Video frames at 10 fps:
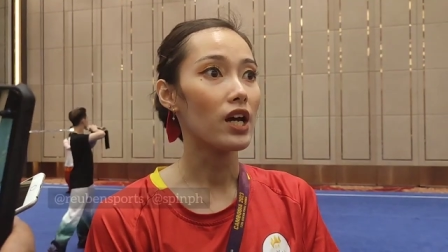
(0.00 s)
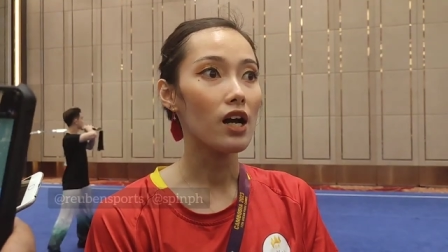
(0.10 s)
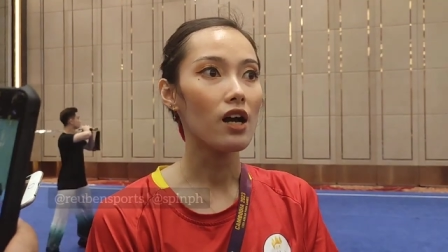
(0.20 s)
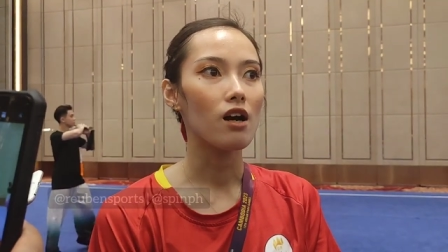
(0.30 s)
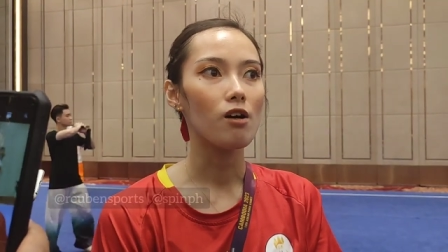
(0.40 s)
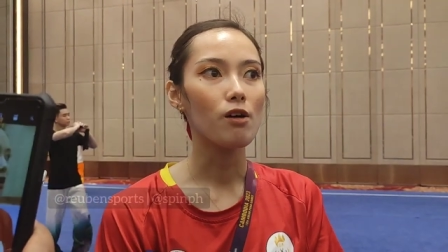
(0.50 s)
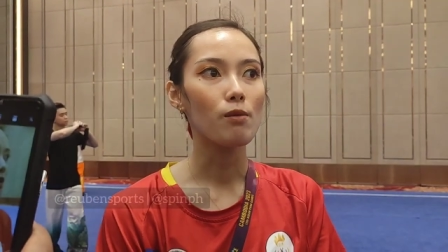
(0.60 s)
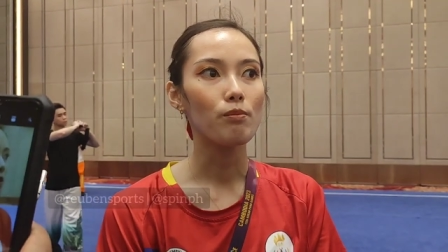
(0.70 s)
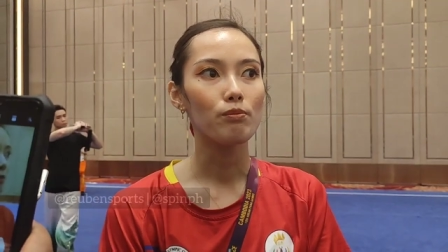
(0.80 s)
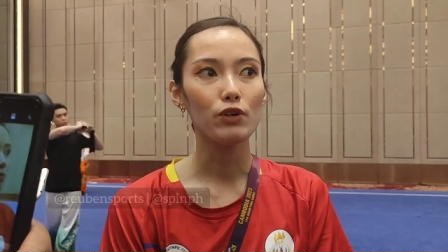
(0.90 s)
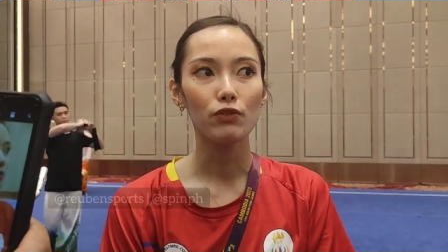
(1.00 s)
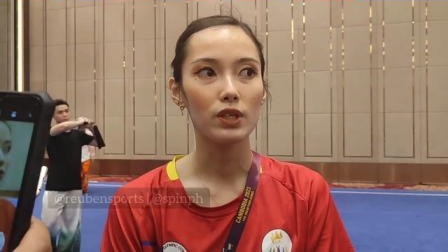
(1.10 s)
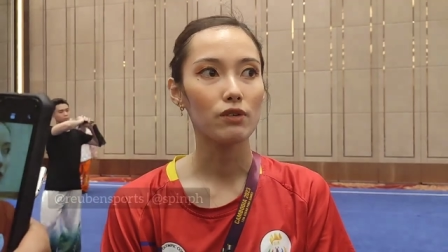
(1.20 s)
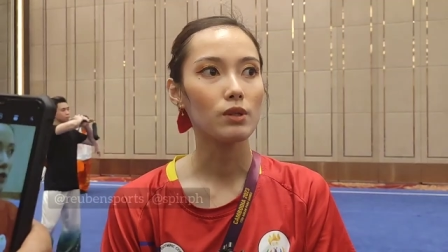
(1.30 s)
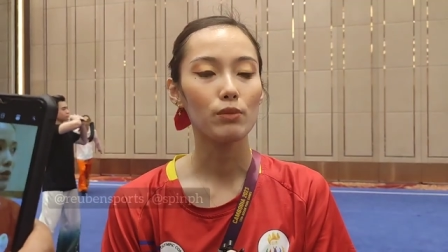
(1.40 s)
Yeah,
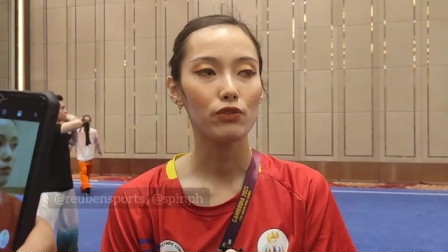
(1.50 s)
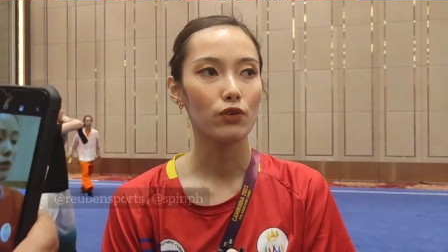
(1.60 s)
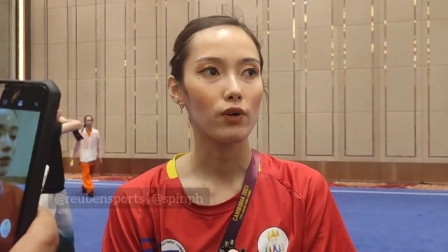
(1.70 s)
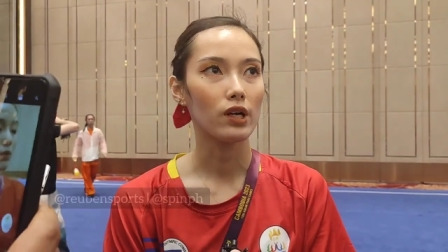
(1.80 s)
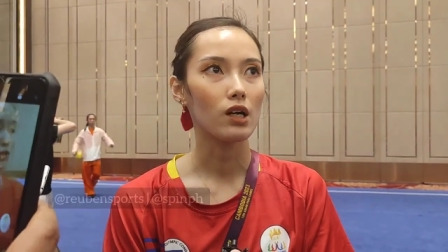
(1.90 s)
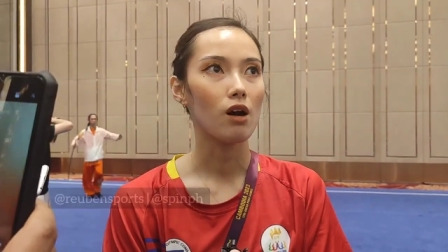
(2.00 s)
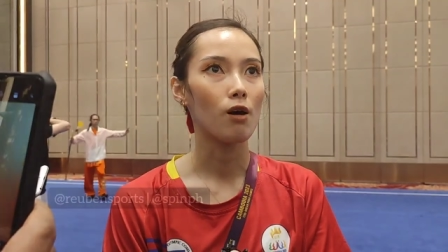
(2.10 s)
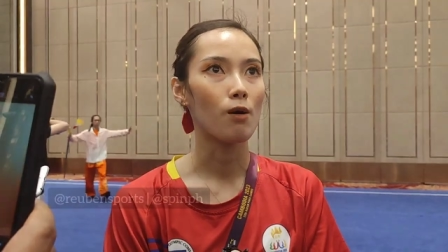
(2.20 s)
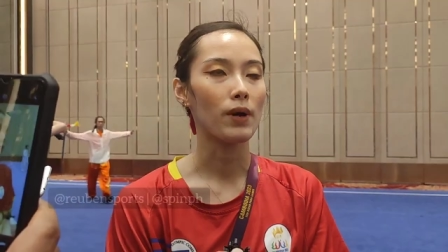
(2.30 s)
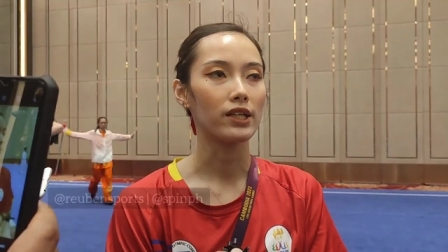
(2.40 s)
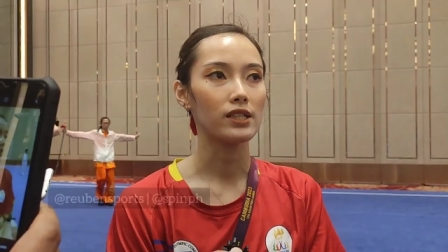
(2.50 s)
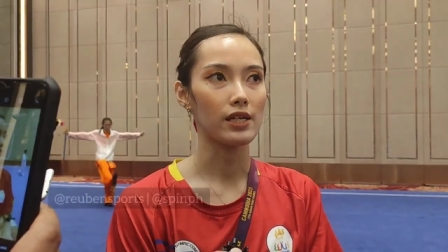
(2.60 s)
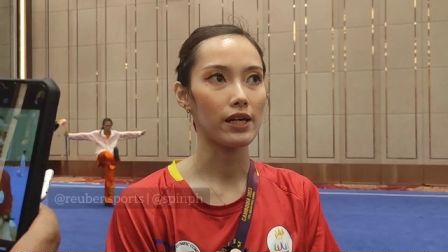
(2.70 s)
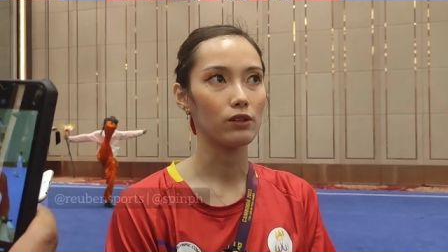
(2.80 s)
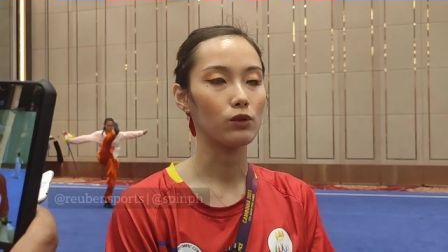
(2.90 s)
even before I
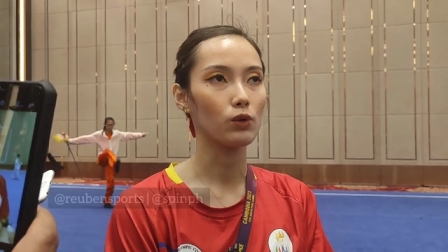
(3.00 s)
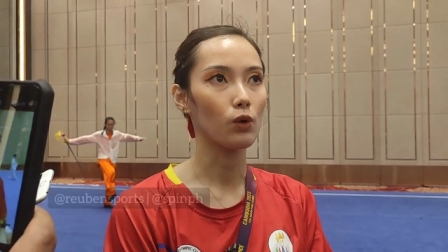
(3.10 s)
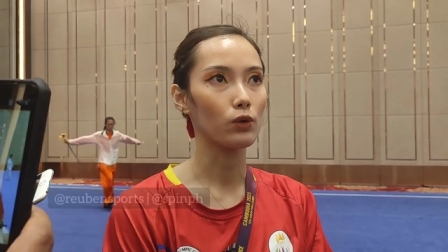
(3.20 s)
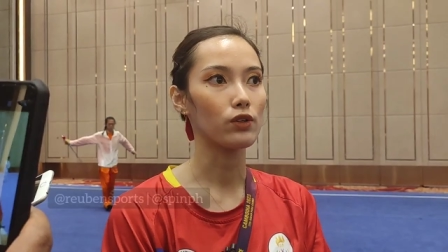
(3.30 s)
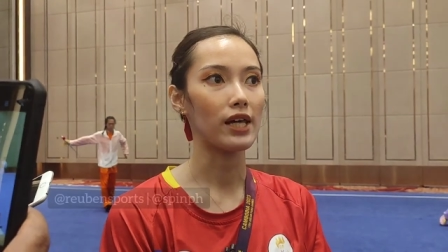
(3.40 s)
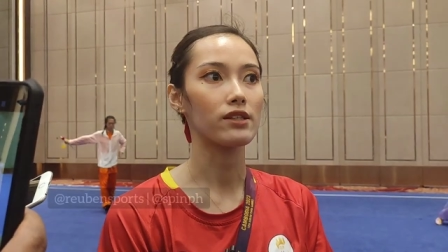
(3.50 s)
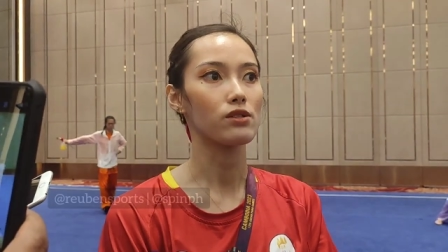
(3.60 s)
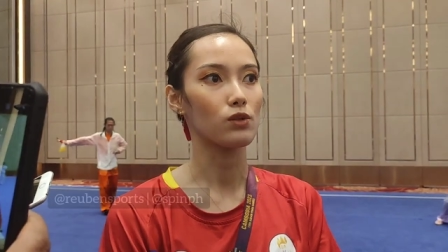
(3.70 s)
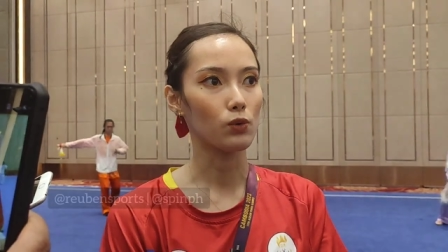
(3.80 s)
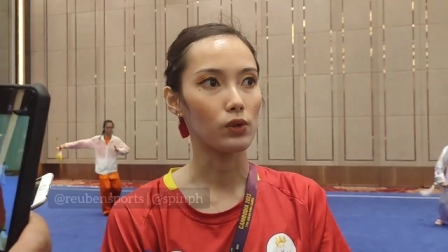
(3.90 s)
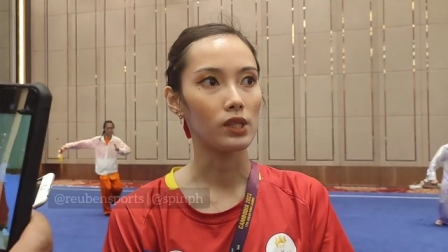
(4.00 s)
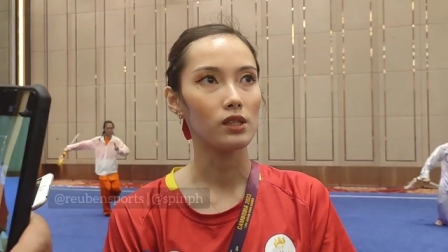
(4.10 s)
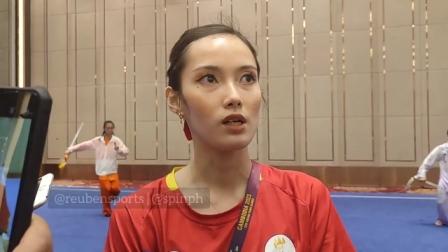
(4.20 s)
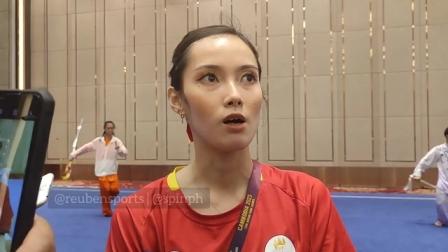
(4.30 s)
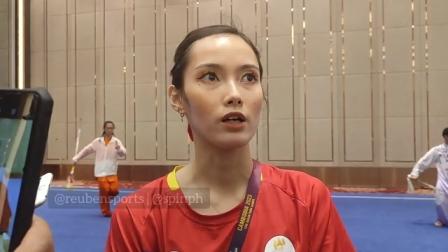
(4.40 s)
decided to go to that school,
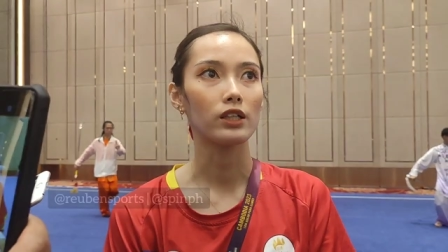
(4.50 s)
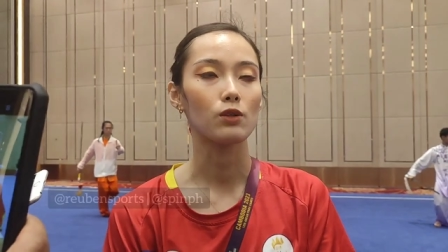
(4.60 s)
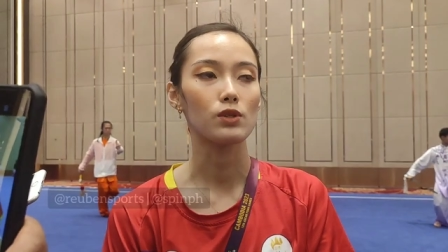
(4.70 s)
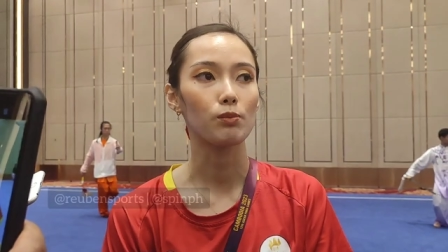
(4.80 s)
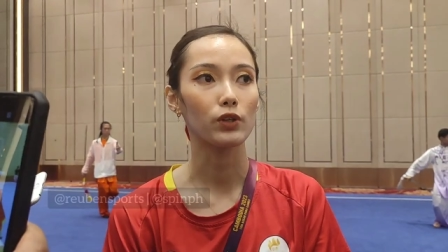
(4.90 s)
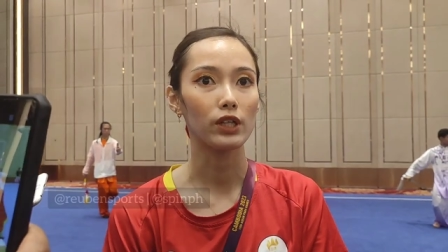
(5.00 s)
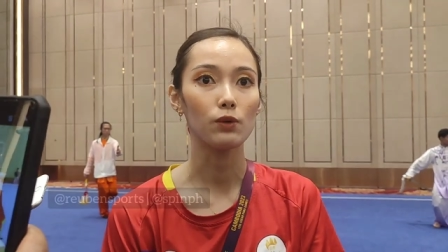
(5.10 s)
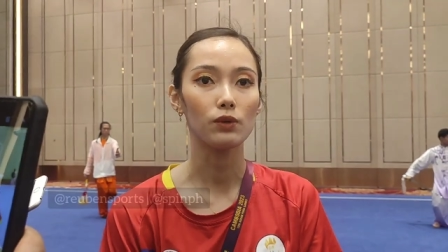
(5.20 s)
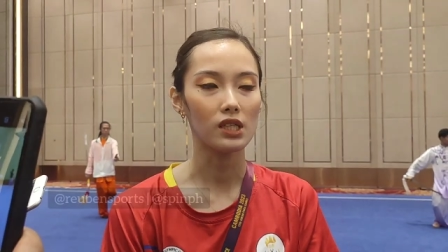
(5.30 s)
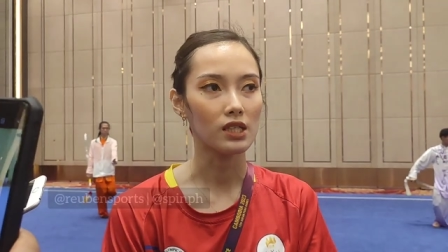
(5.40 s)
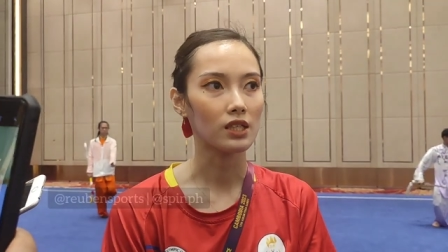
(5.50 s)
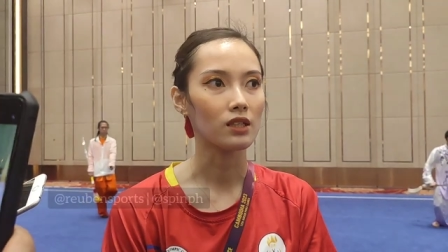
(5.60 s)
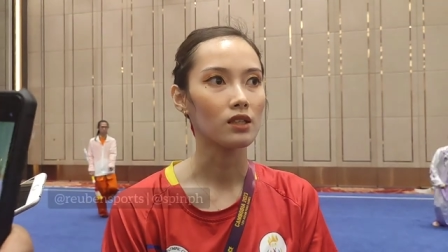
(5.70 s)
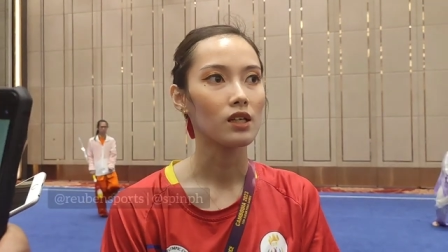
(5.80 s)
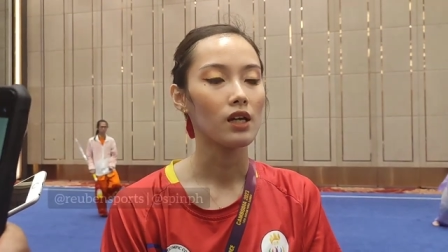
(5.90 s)
kinausap ko na yung
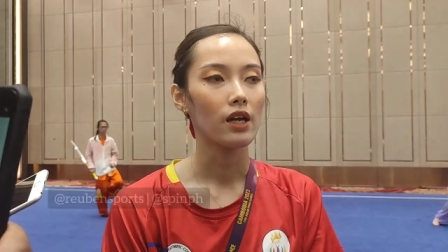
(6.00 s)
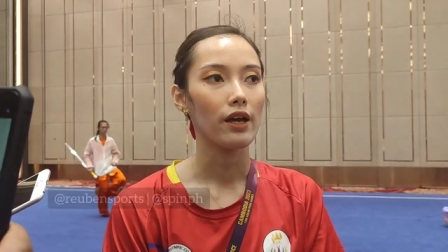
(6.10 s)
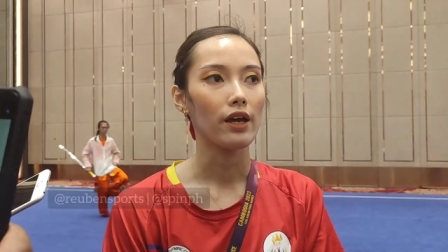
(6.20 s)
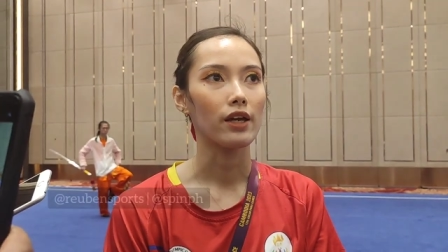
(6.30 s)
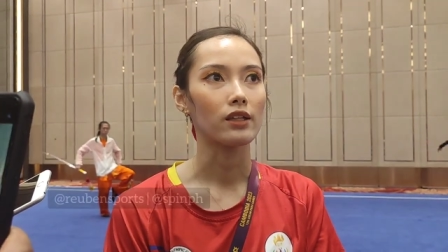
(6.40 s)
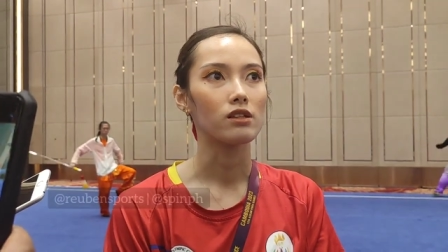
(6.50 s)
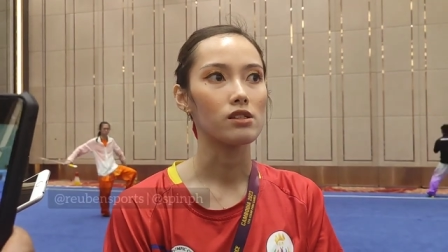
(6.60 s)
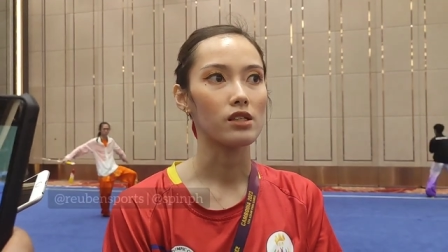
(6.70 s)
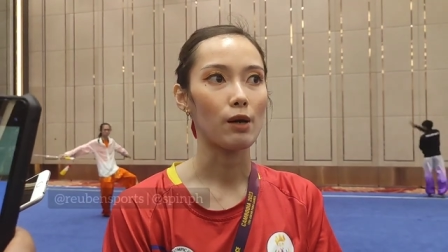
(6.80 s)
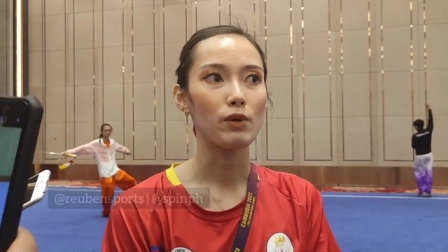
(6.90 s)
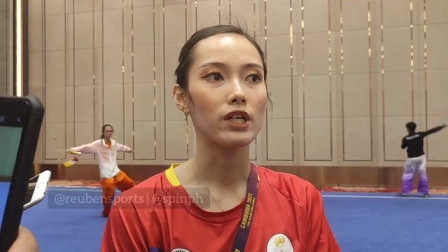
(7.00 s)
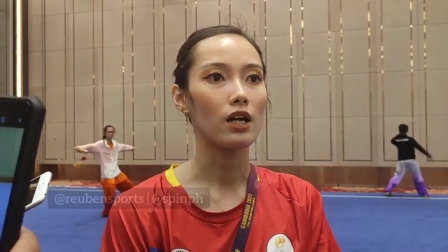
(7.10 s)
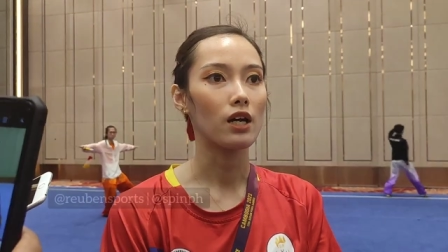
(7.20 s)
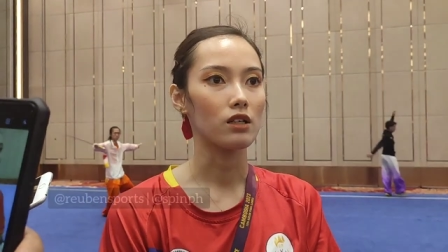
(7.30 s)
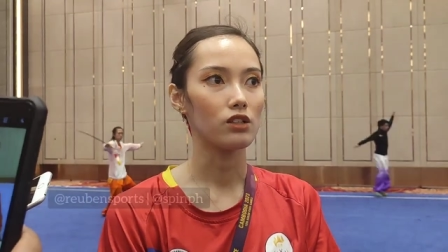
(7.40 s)
dean and sinabi
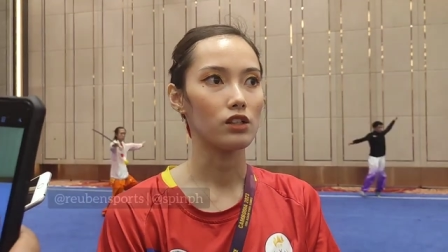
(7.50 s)
niya,